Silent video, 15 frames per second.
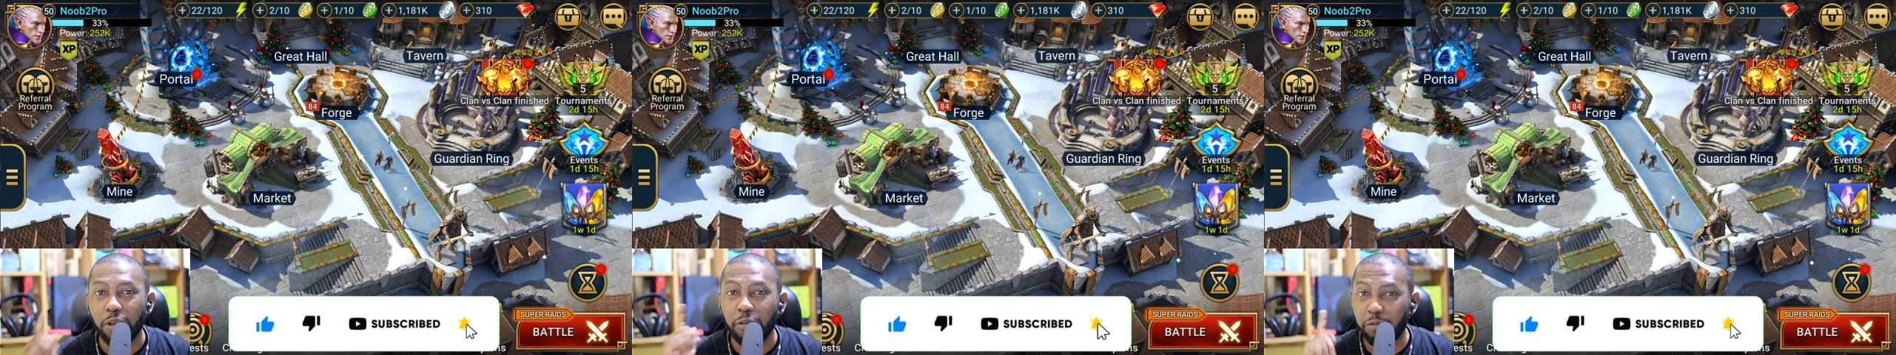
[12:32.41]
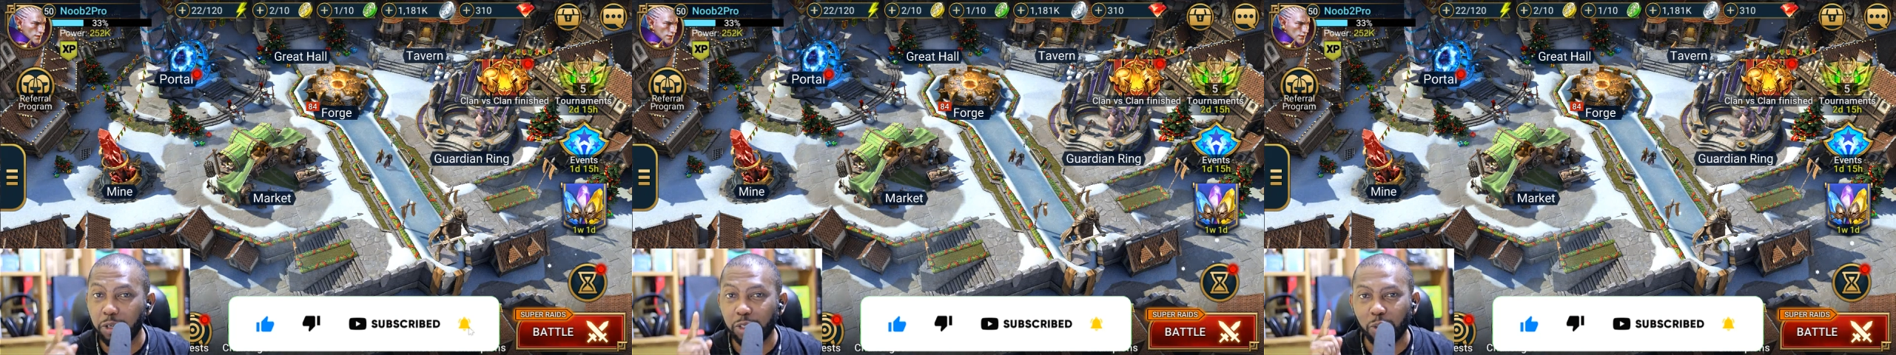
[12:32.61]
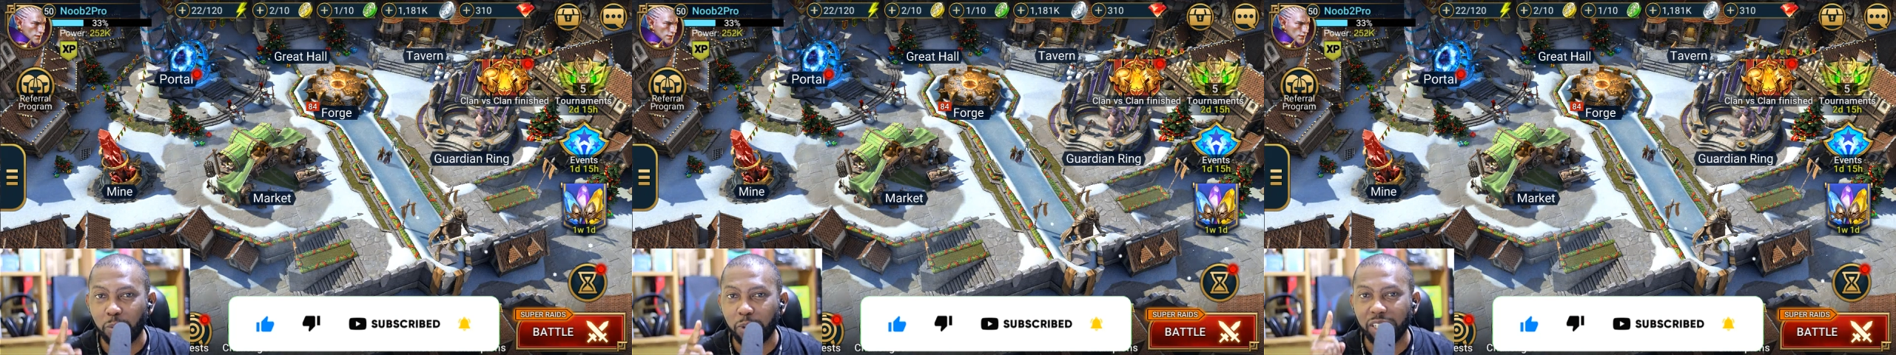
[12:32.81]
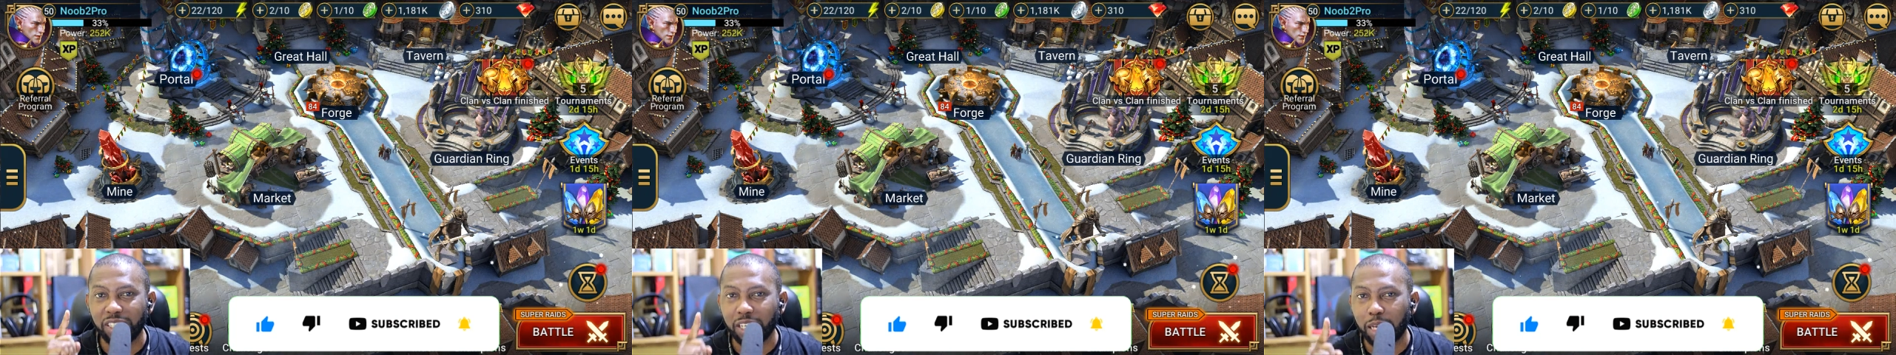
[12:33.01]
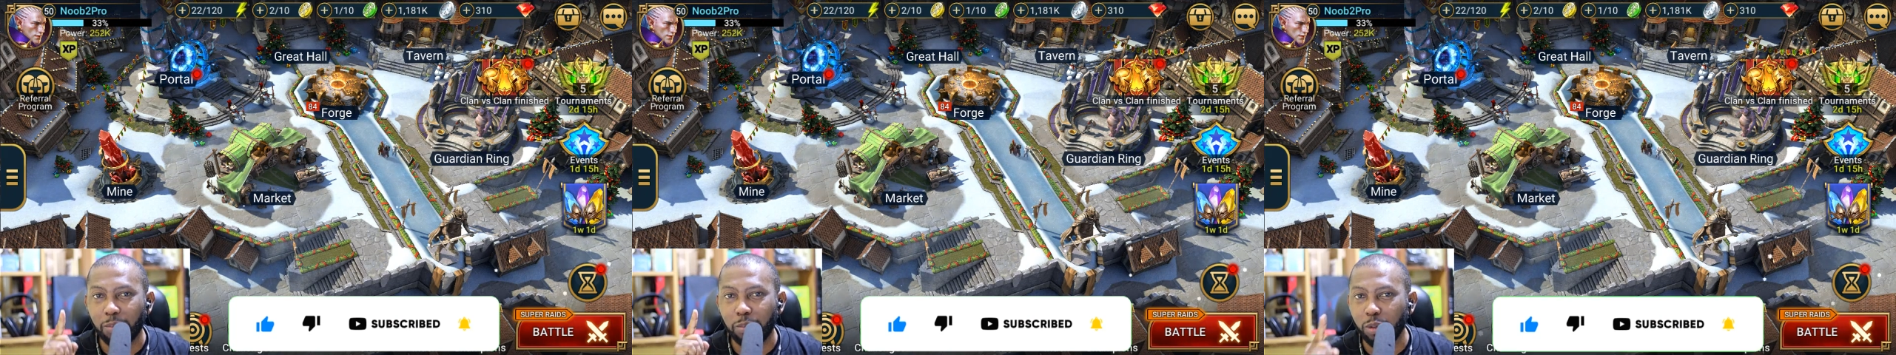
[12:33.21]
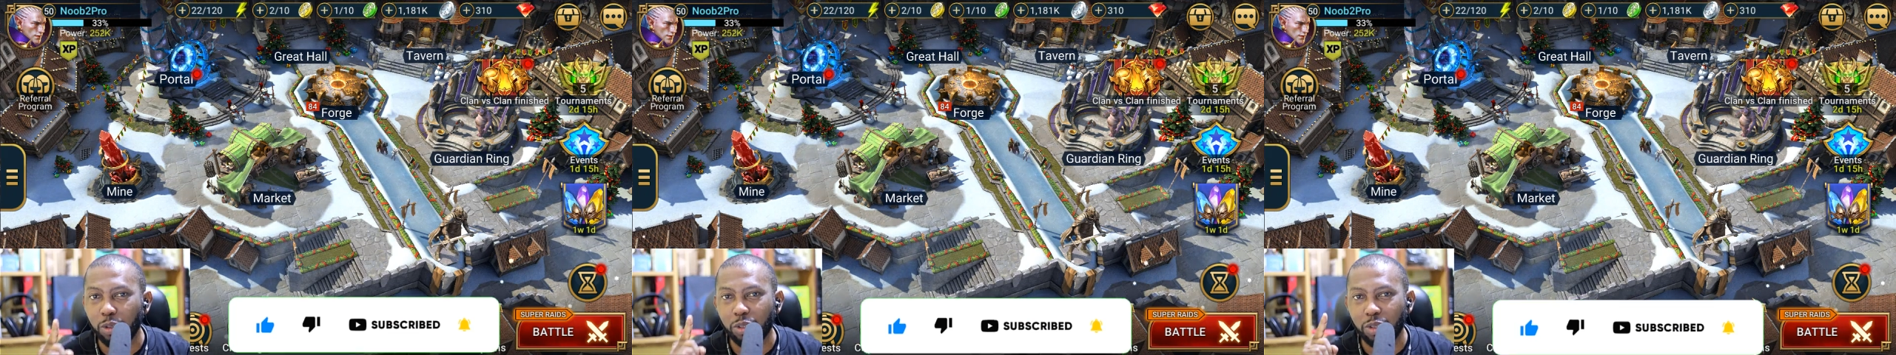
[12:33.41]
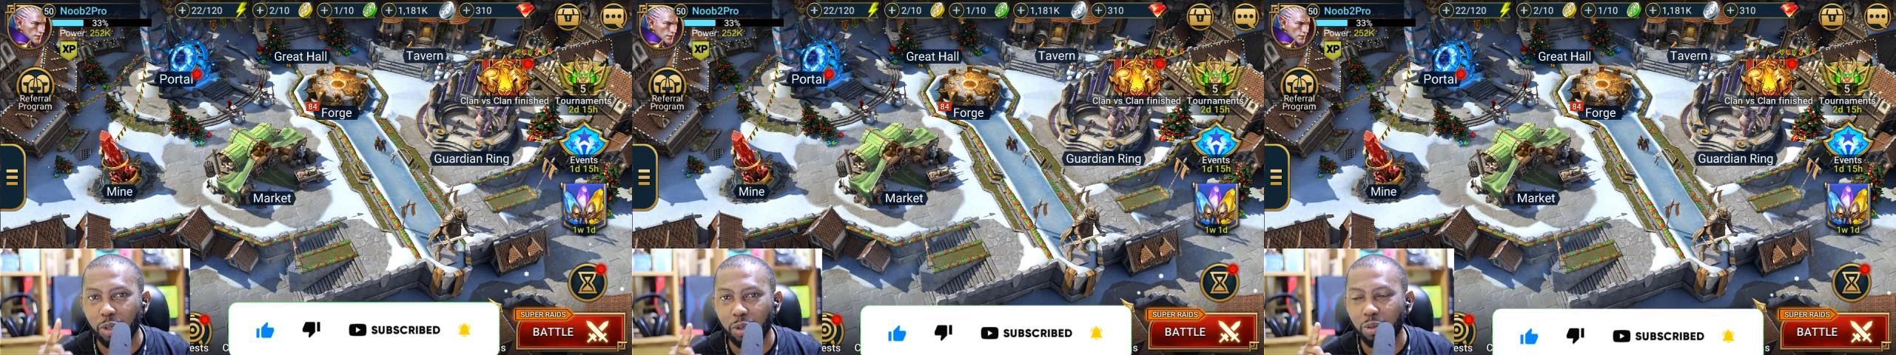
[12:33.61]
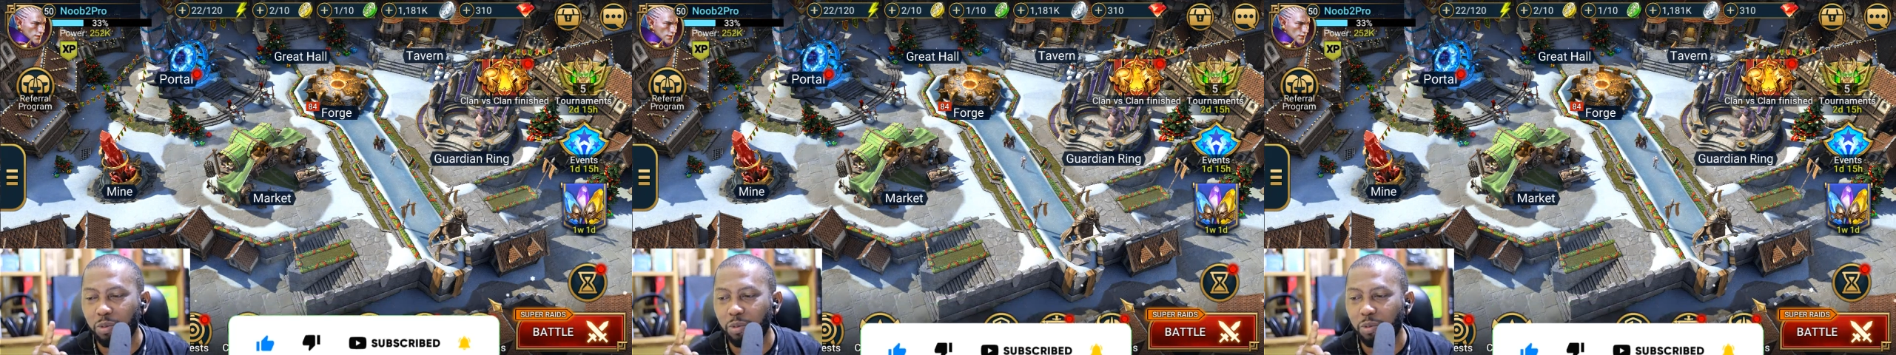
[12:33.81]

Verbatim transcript: Free to play shard pools, though.